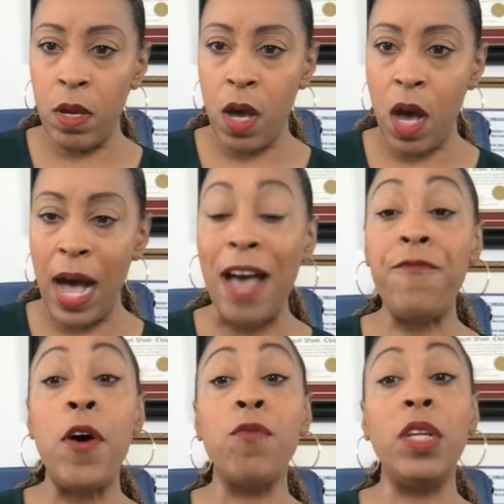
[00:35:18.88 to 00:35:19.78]
I
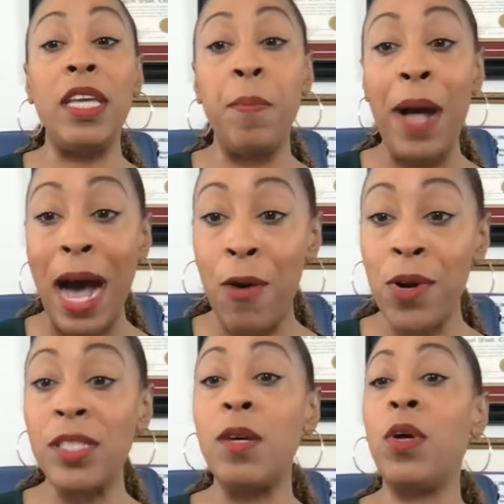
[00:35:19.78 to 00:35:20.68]
felt really
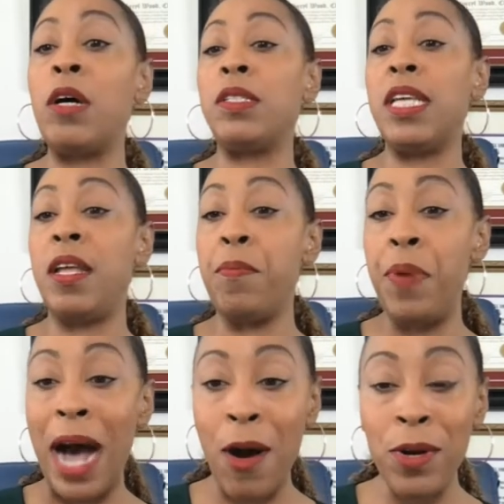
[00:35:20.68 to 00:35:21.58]
empowered. Someone else said
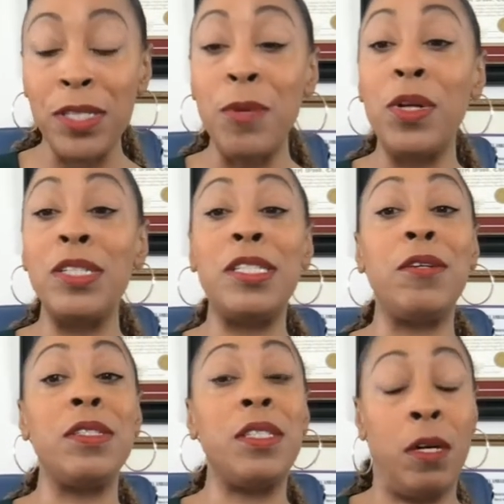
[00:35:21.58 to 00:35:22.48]
empowered. Someone
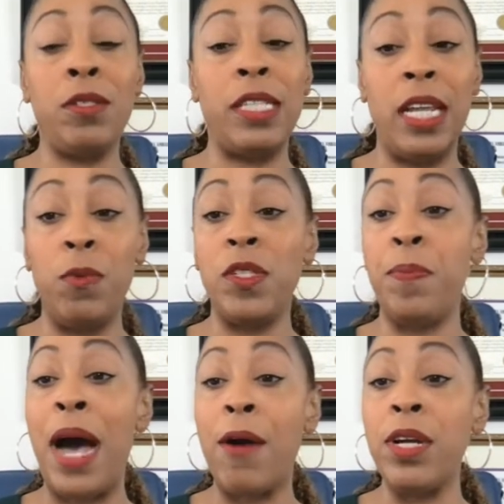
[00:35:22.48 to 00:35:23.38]
else said it was
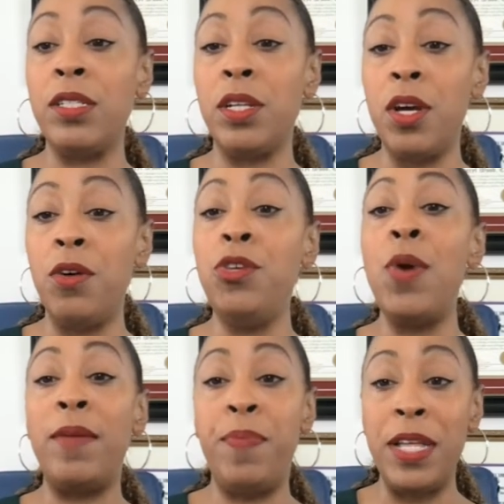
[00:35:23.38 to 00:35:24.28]
empowering to know you
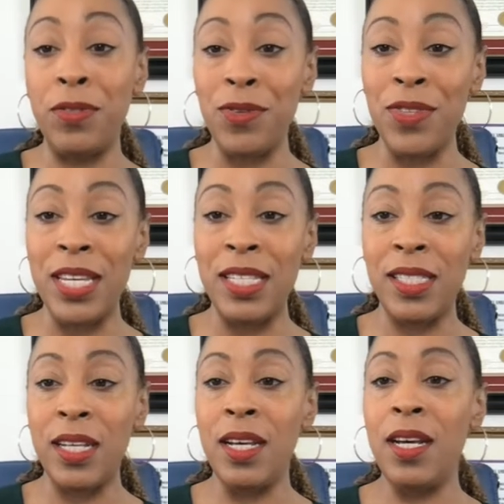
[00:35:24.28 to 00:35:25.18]
had been through this.
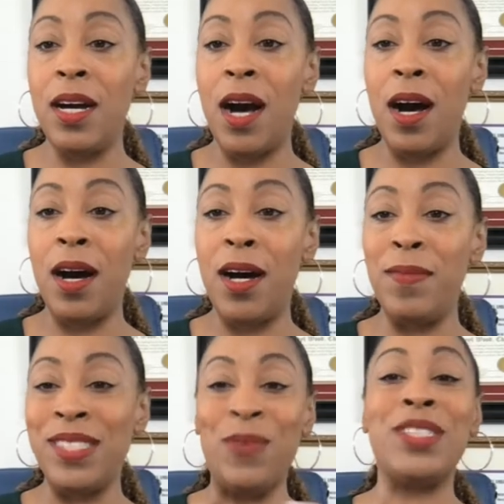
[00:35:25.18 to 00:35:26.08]

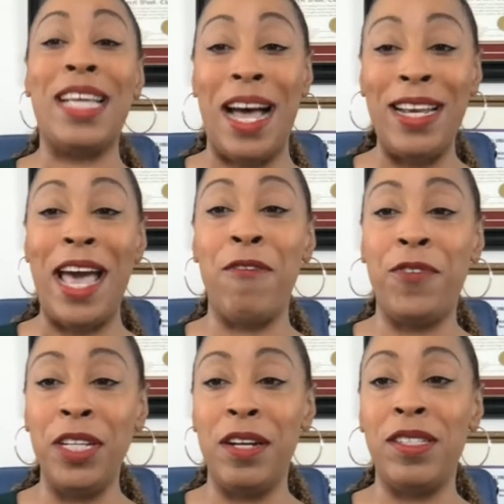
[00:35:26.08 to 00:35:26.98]
Someone said, I now
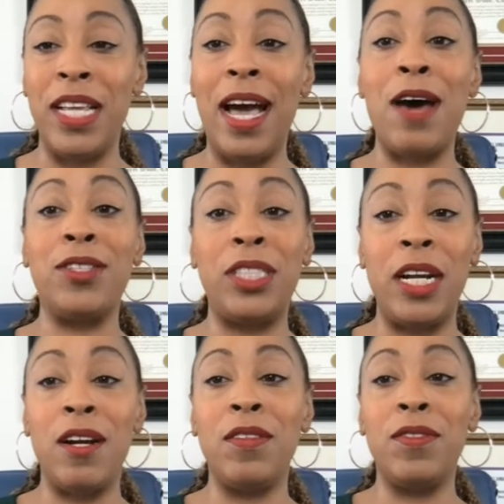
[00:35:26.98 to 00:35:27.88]
fully understand how to
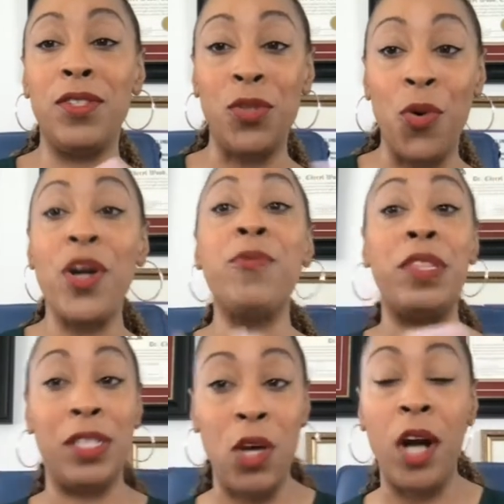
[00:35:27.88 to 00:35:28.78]
share the story with
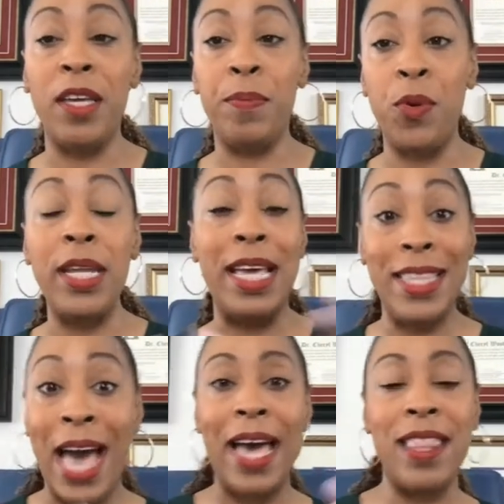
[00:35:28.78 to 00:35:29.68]
the talking point. And
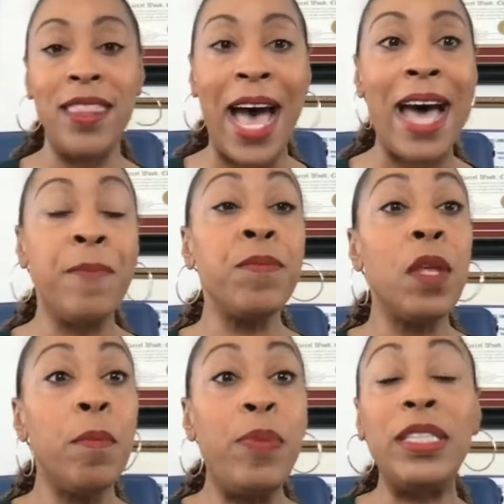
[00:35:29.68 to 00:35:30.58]
yeah, and that,
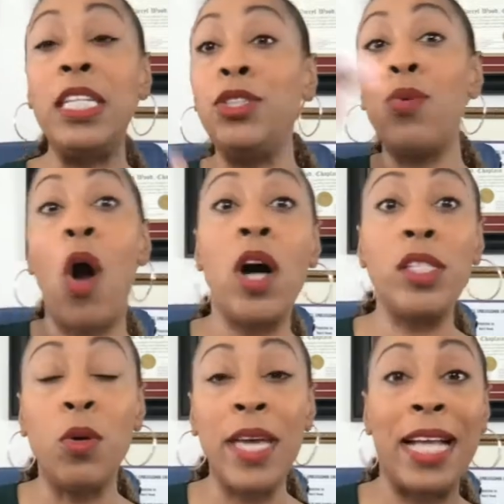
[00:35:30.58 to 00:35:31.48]
but did you
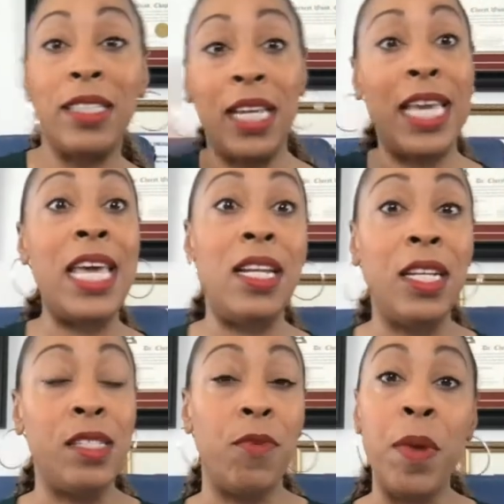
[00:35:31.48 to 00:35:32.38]
also catch the end?
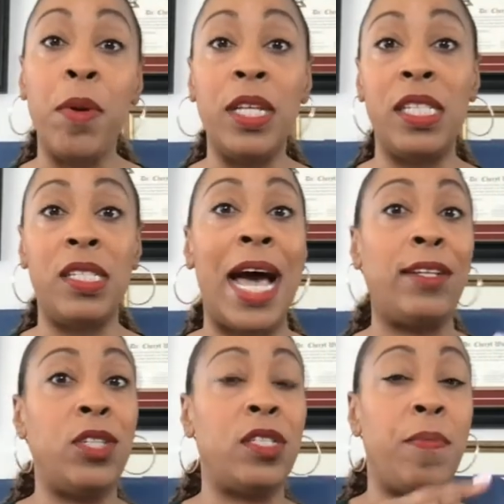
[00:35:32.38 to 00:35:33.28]
Because remember, this is not
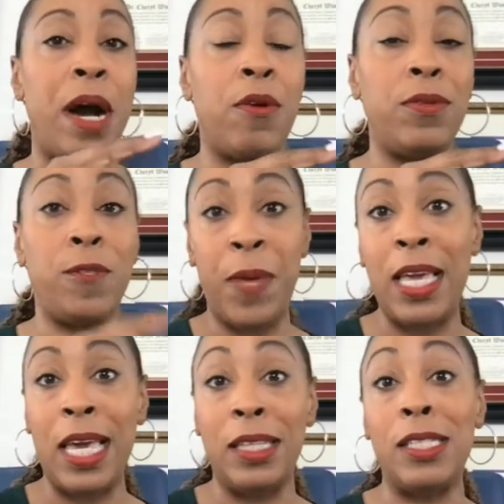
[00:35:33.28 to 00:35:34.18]
just about
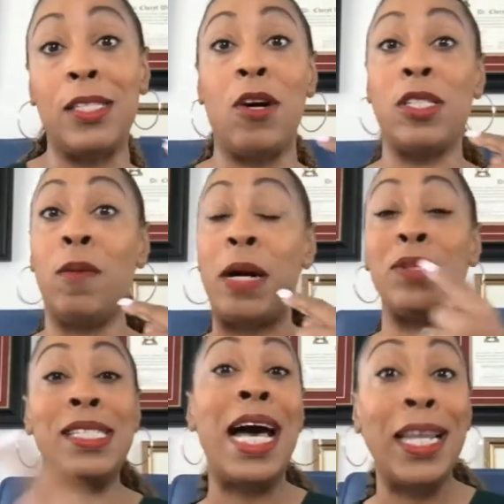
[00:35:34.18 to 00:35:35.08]
speaking. This is also about
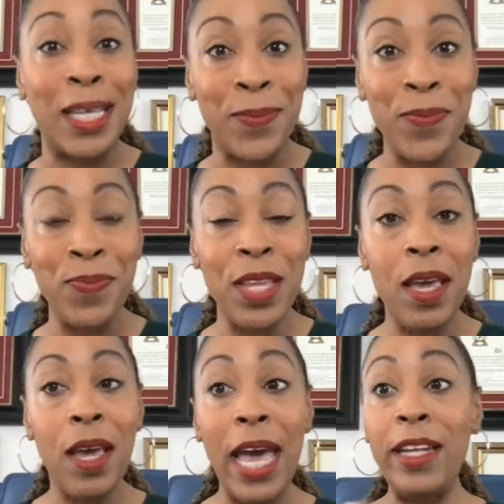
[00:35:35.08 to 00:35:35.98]
selling.
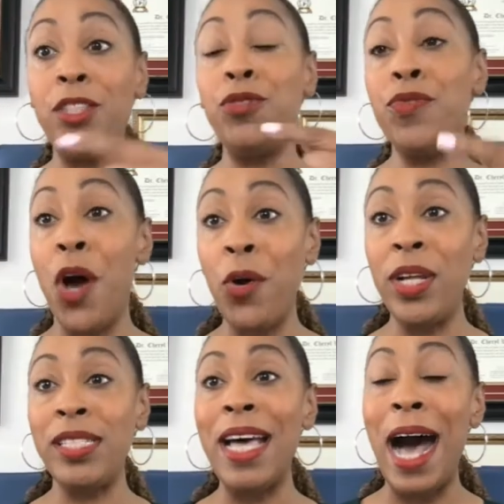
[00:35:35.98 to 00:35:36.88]
And did you
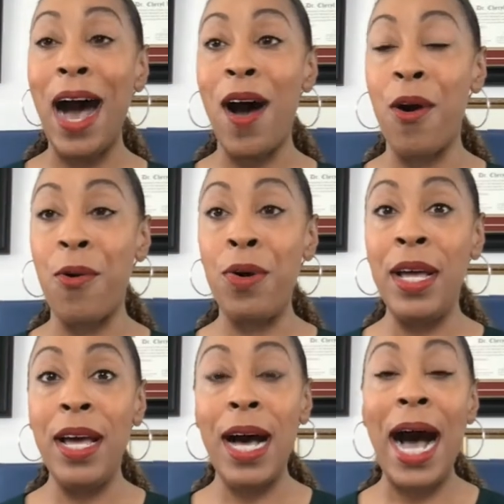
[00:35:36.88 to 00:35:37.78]
notice how
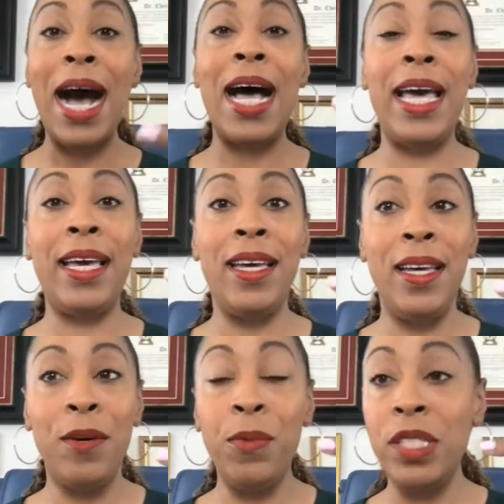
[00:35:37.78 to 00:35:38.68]
I
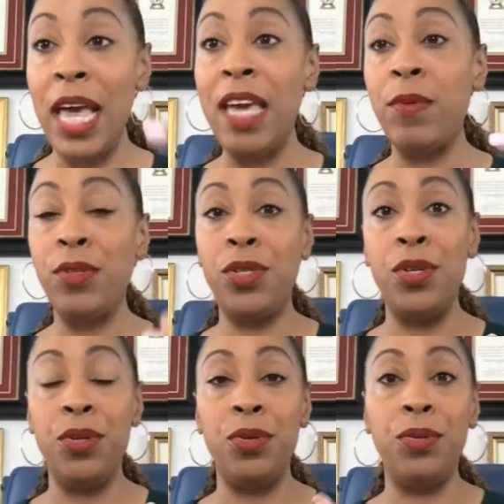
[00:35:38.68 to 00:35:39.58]
was able
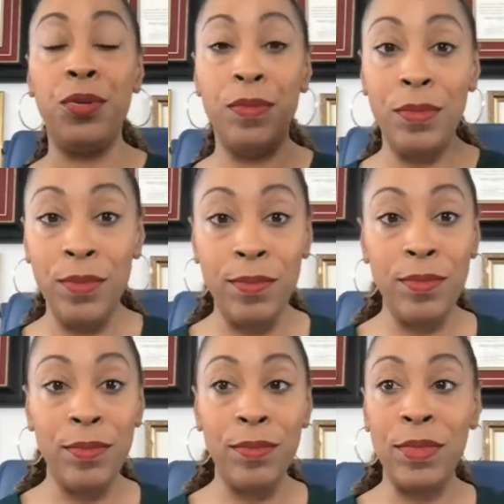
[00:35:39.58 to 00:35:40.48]
to
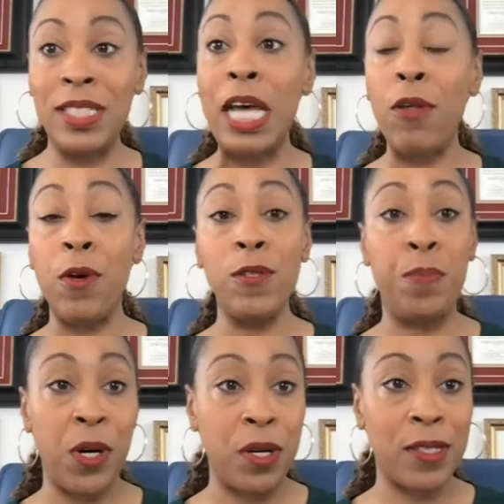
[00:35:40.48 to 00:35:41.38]
sell those
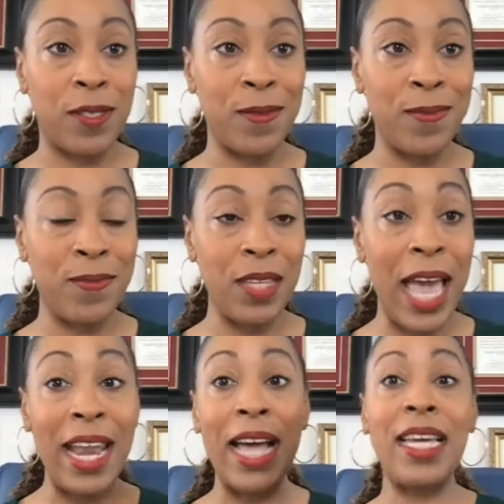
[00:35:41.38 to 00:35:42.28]
books?
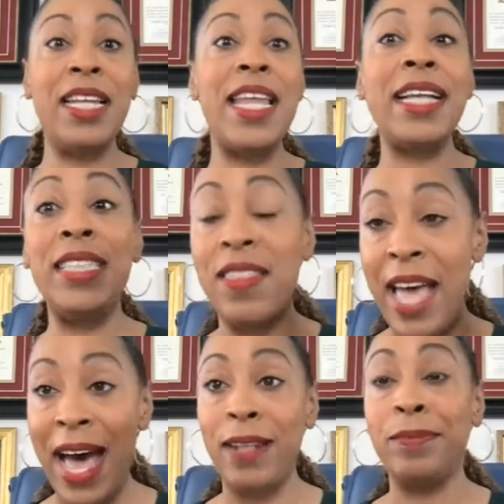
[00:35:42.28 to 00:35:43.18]
And I connected that